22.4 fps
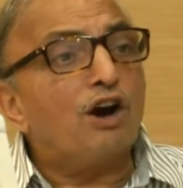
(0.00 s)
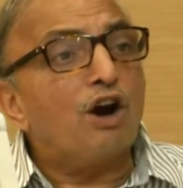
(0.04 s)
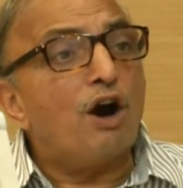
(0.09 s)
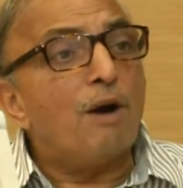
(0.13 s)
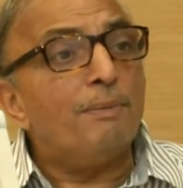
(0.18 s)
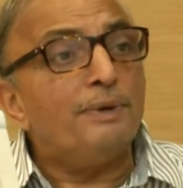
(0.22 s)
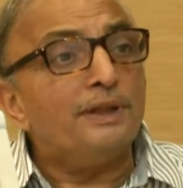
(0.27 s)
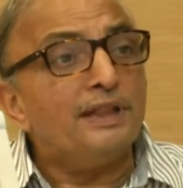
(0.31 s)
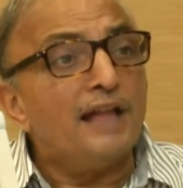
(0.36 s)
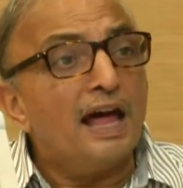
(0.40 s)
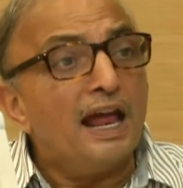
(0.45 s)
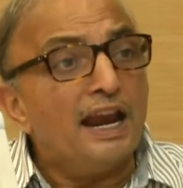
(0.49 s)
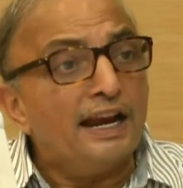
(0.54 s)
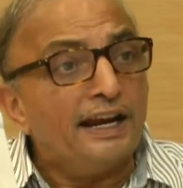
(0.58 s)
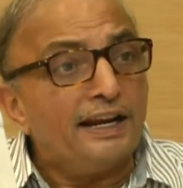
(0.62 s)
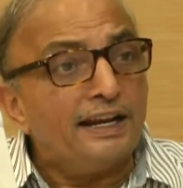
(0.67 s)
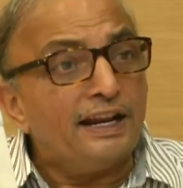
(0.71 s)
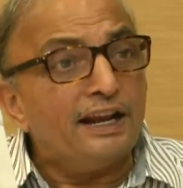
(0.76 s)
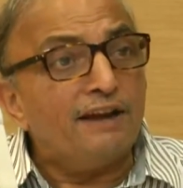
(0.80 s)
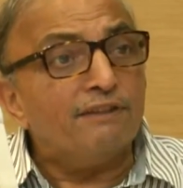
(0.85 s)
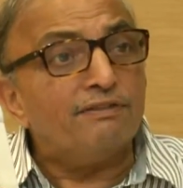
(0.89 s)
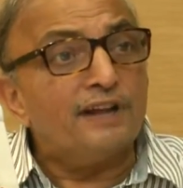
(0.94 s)

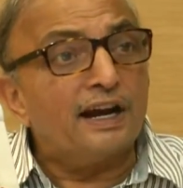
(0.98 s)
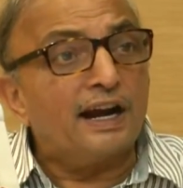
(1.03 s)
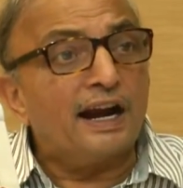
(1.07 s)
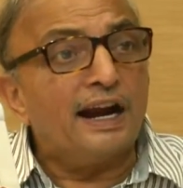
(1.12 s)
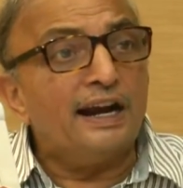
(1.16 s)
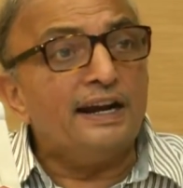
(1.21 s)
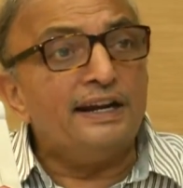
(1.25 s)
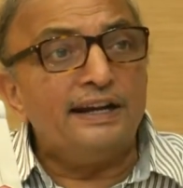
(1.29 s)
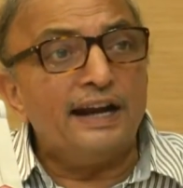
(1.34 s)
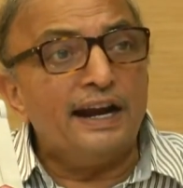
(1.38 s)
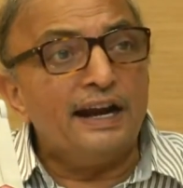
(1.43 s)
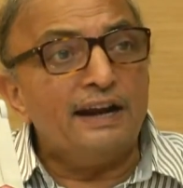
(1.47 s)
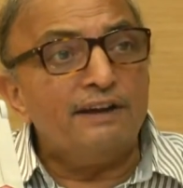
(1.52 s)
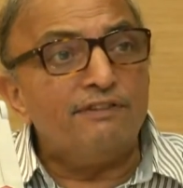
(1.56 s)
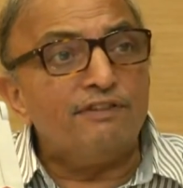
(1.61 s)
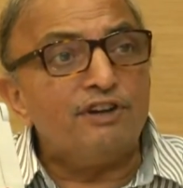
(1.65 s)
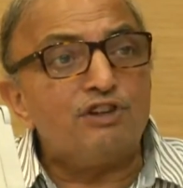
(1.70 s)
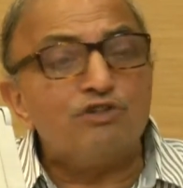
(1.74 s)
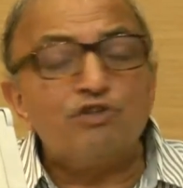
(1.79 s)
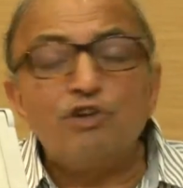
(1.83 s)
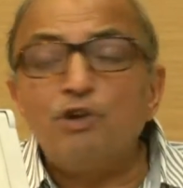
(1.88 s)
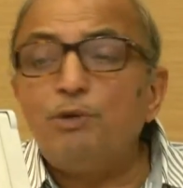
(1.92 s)
commonality of the content
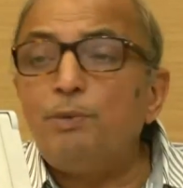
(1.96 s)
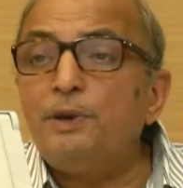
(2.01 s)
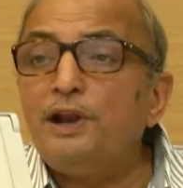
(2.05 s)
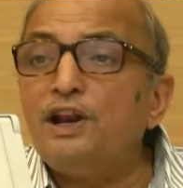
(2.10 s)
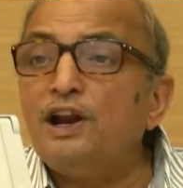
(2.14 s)
which will be